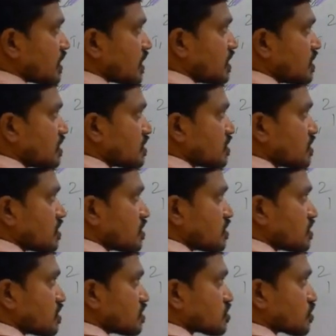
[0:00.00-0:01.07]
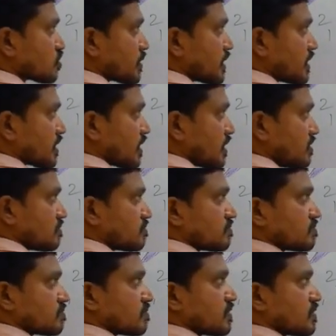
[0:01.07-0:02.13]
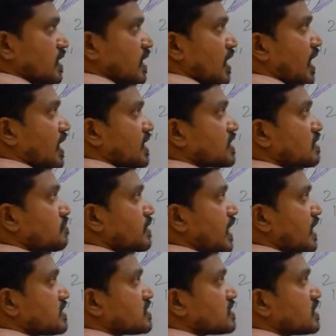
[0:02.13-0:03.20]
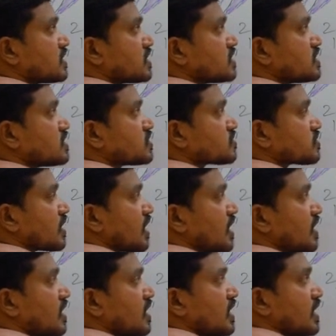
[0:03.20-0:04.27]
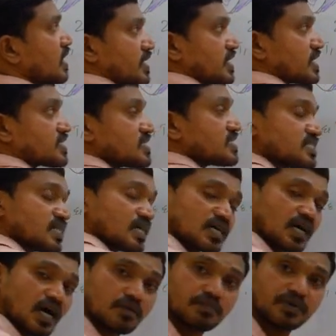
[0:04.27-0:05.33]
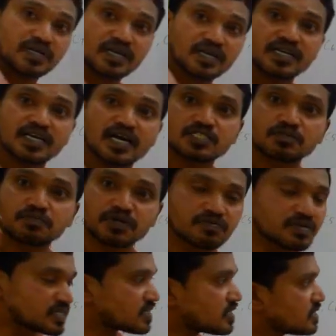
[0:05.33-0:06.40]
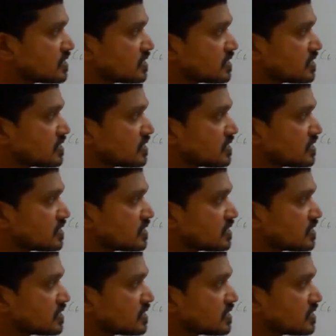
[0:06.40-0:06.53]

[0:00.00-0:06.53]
to the supinator, another branch is to the extensor carpi radialis brevis.